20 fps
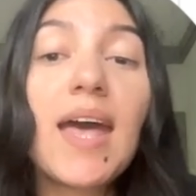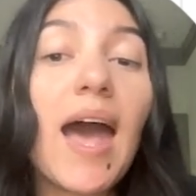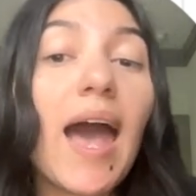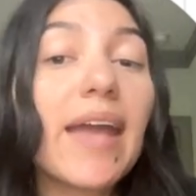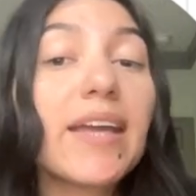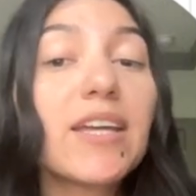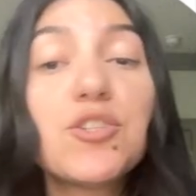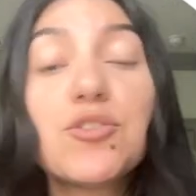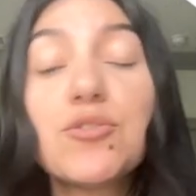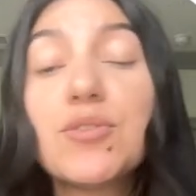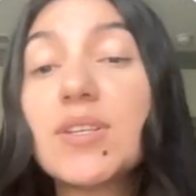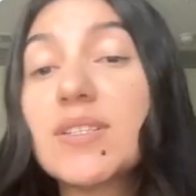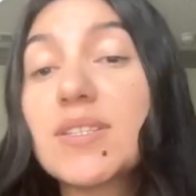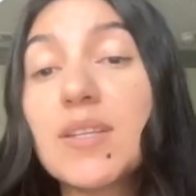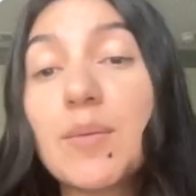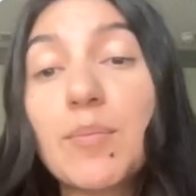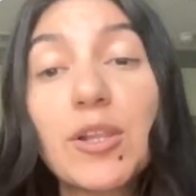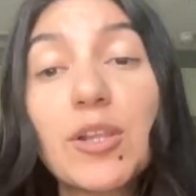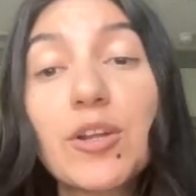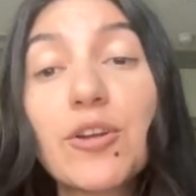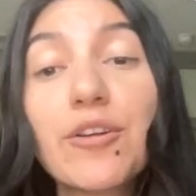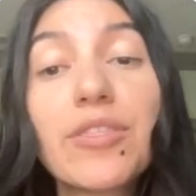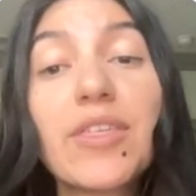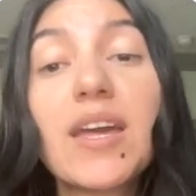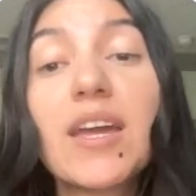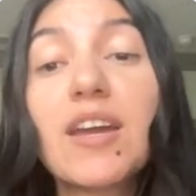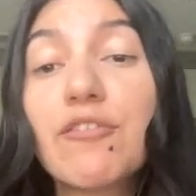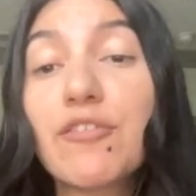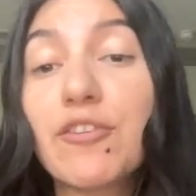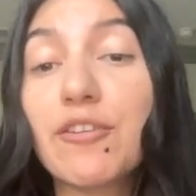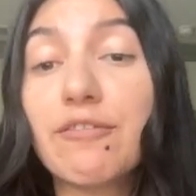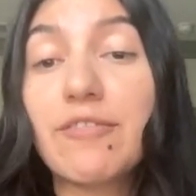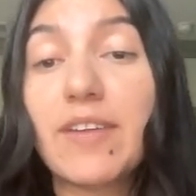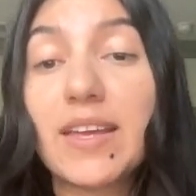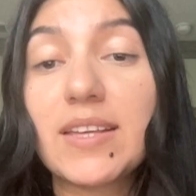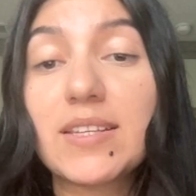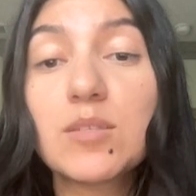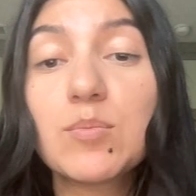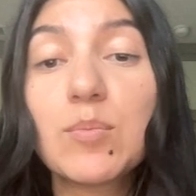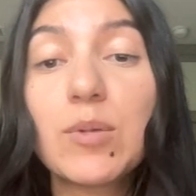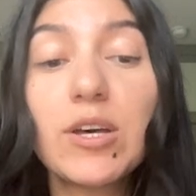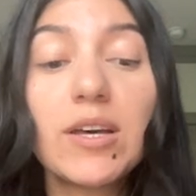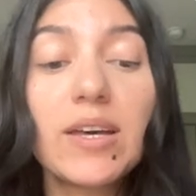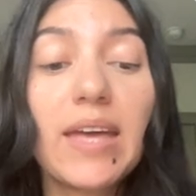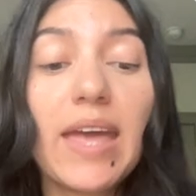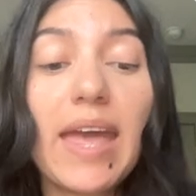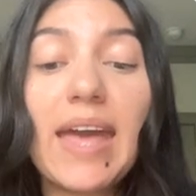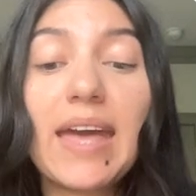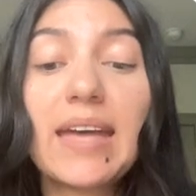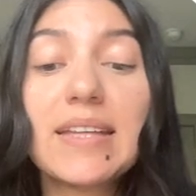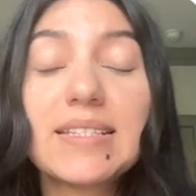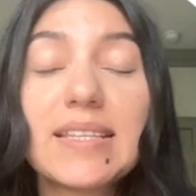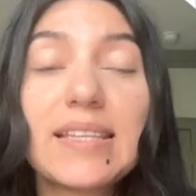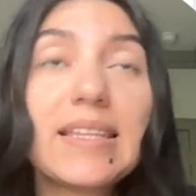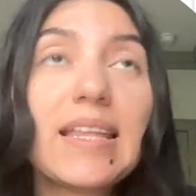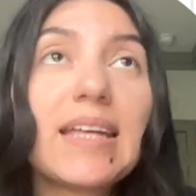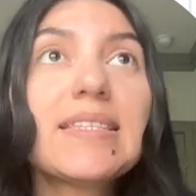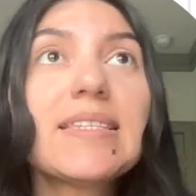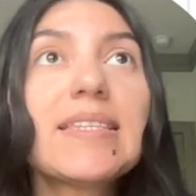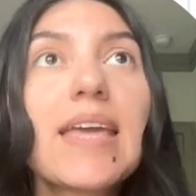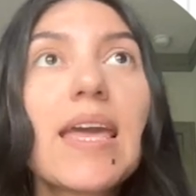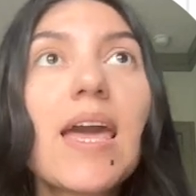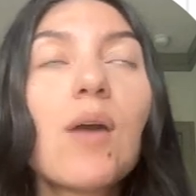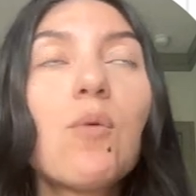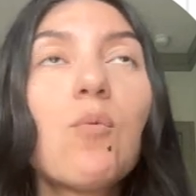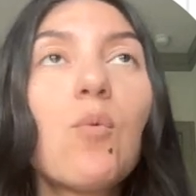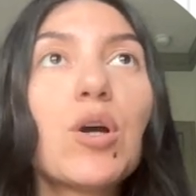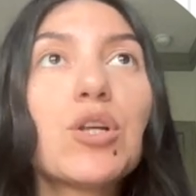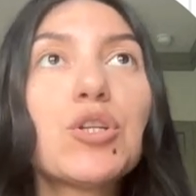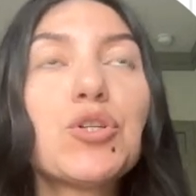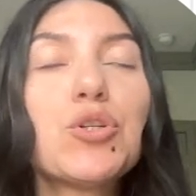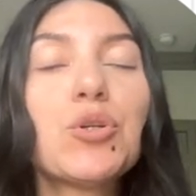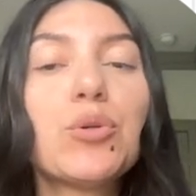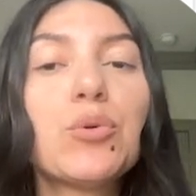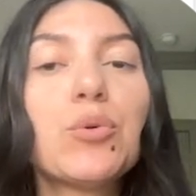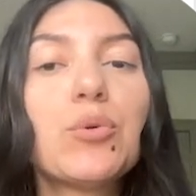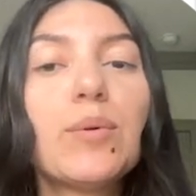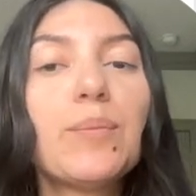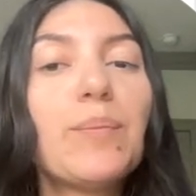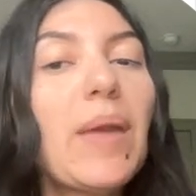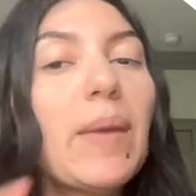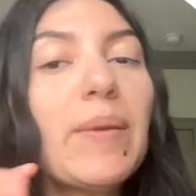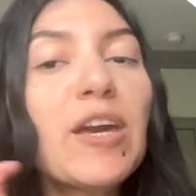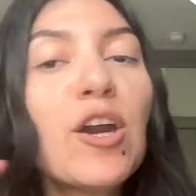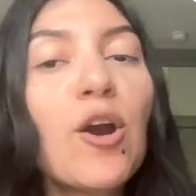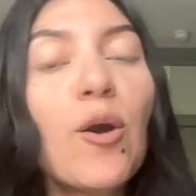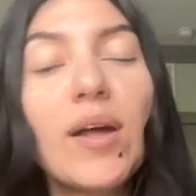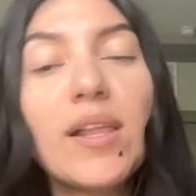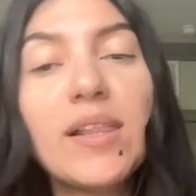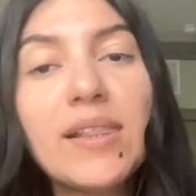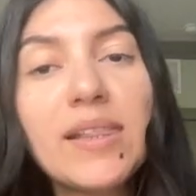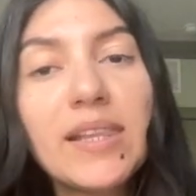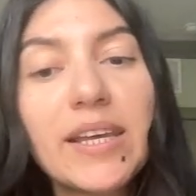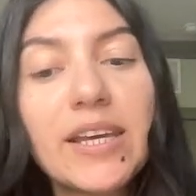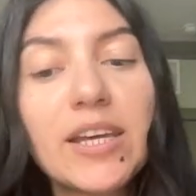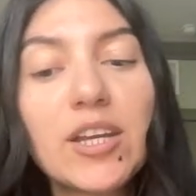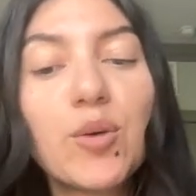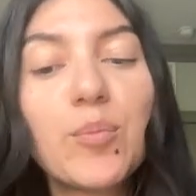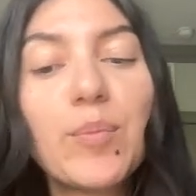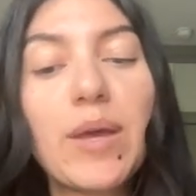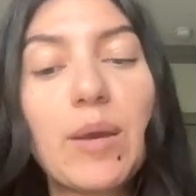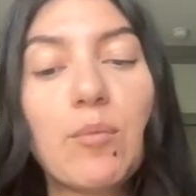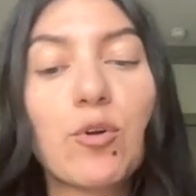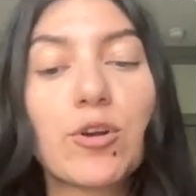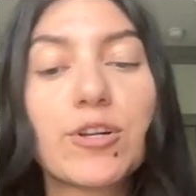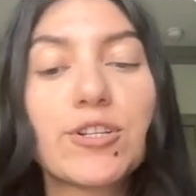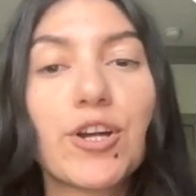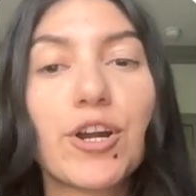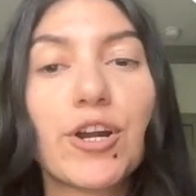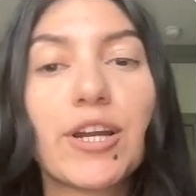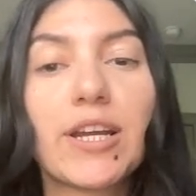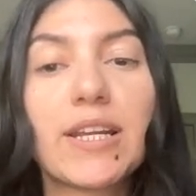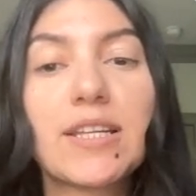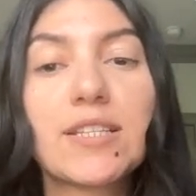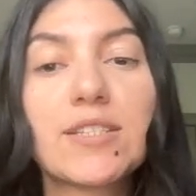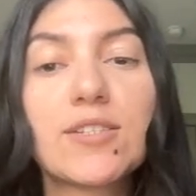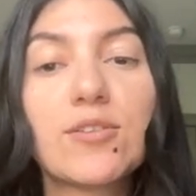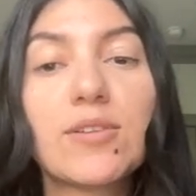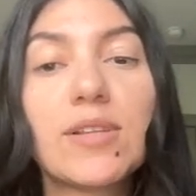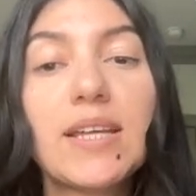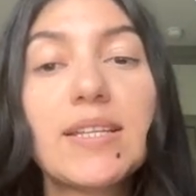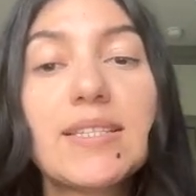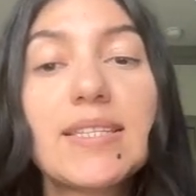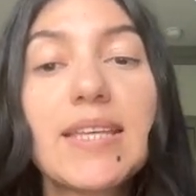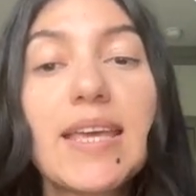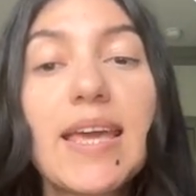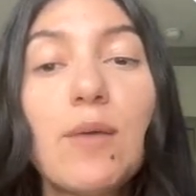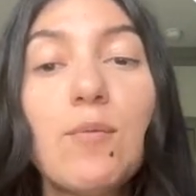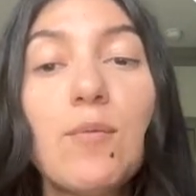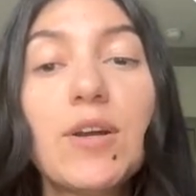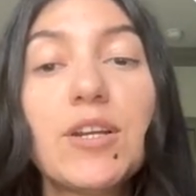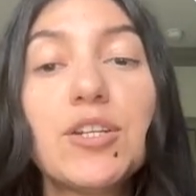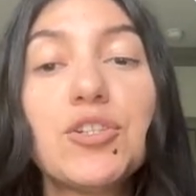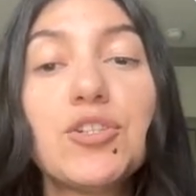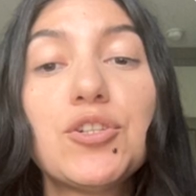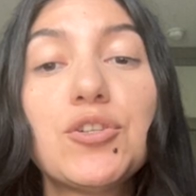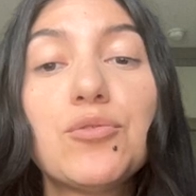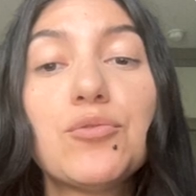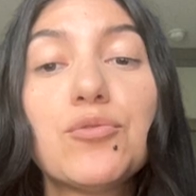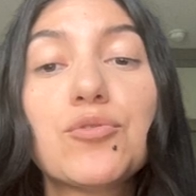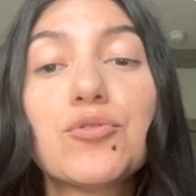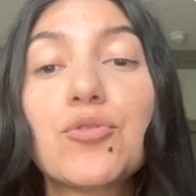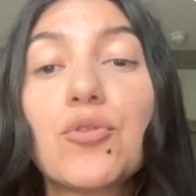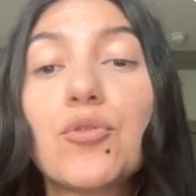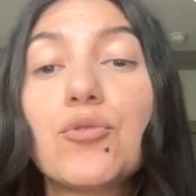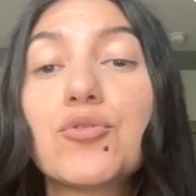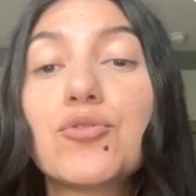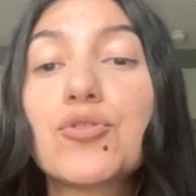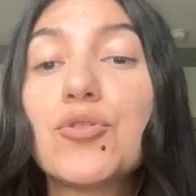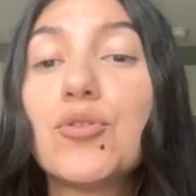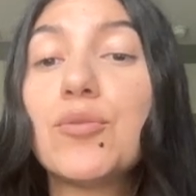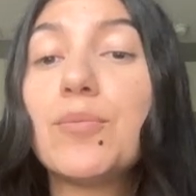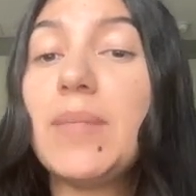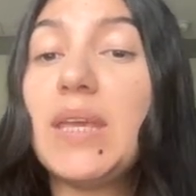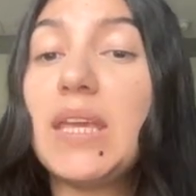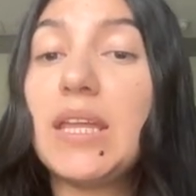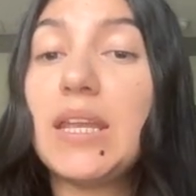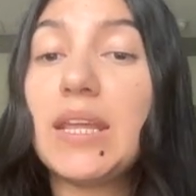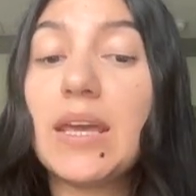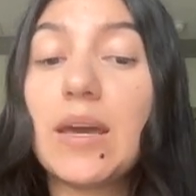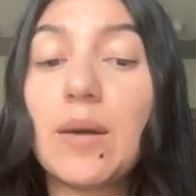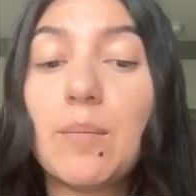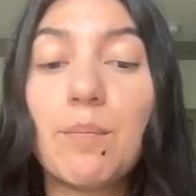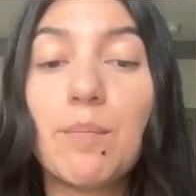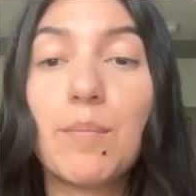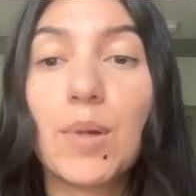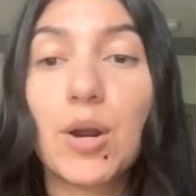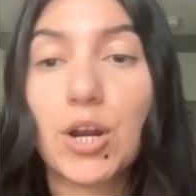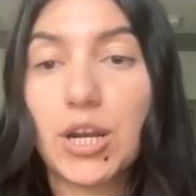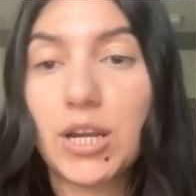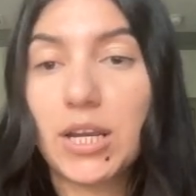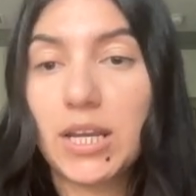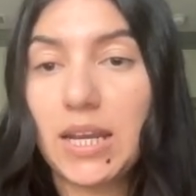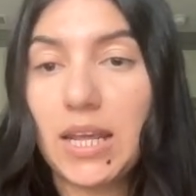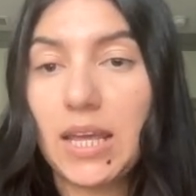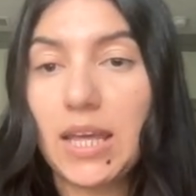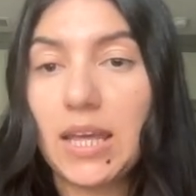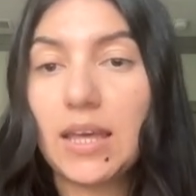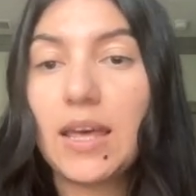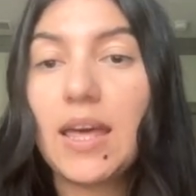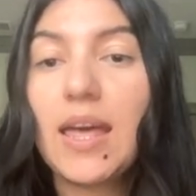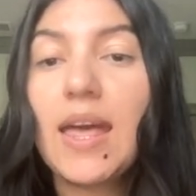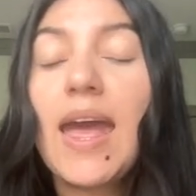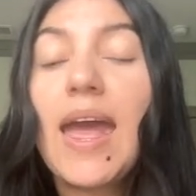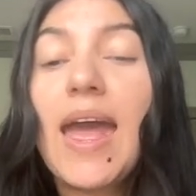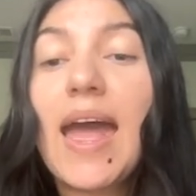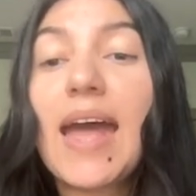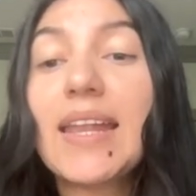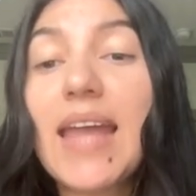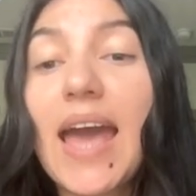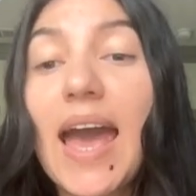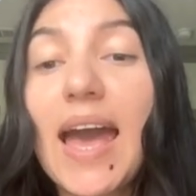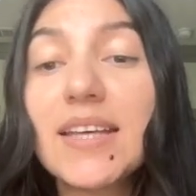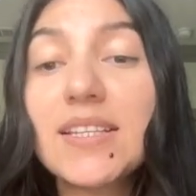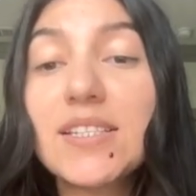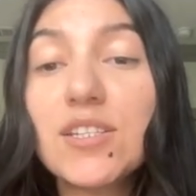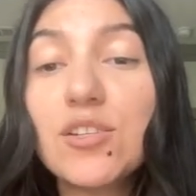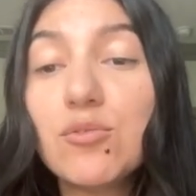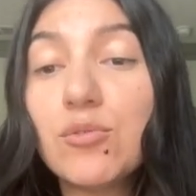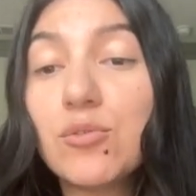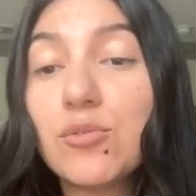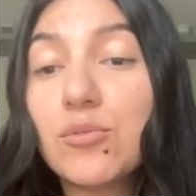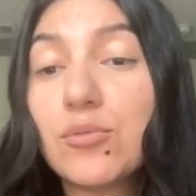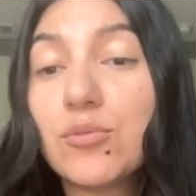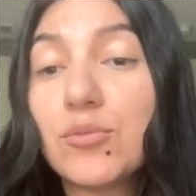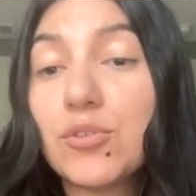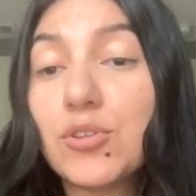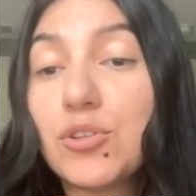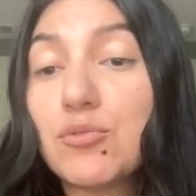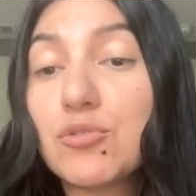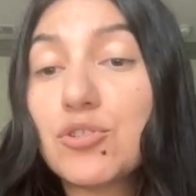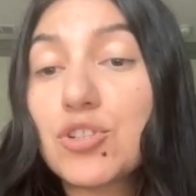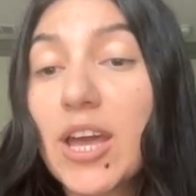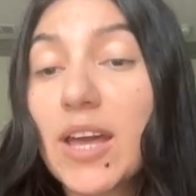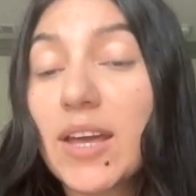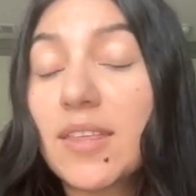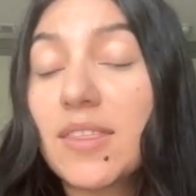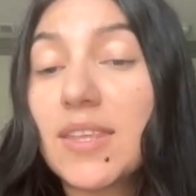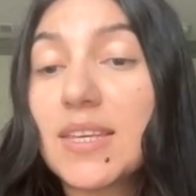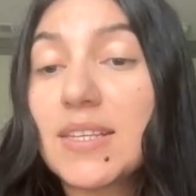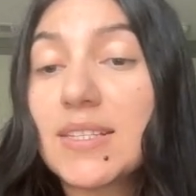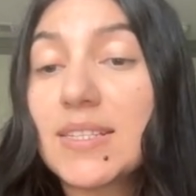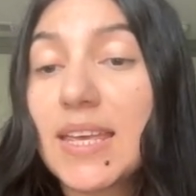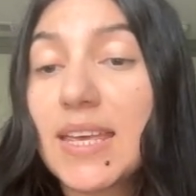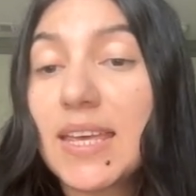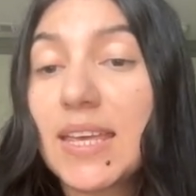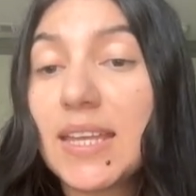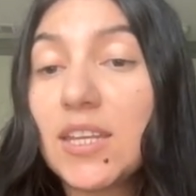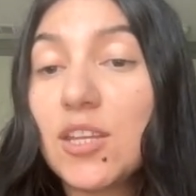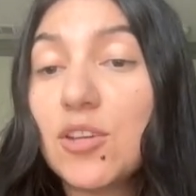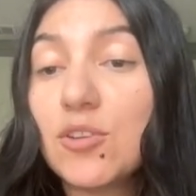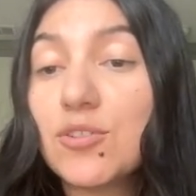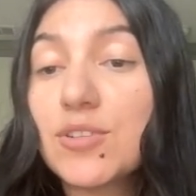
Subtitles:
I could do the similar thing for Facebook, and let's say I want to maybe go a little bit more targeted. So let's say I want to do social media marketing. And as you check these in,